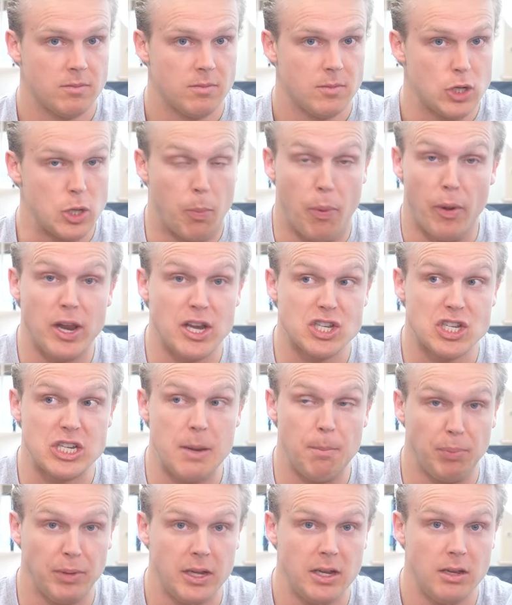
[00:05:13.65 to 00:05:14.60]
To put it
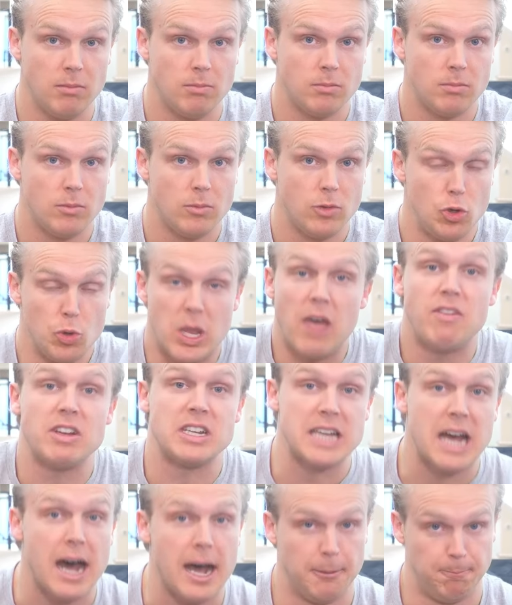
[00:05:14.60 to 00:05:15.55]
simply, you give it
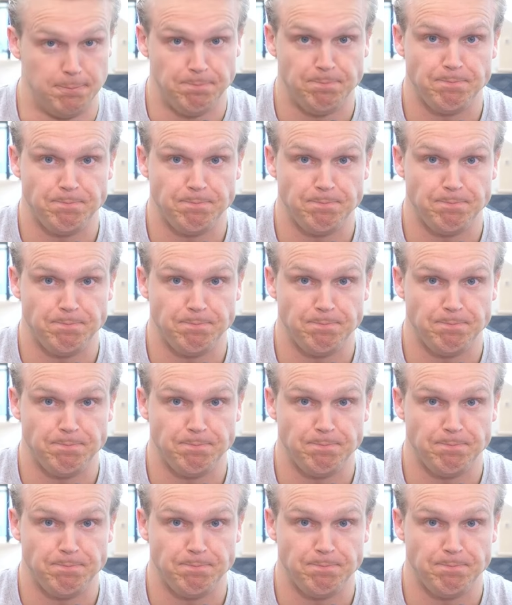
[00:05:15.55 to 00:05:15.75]
time.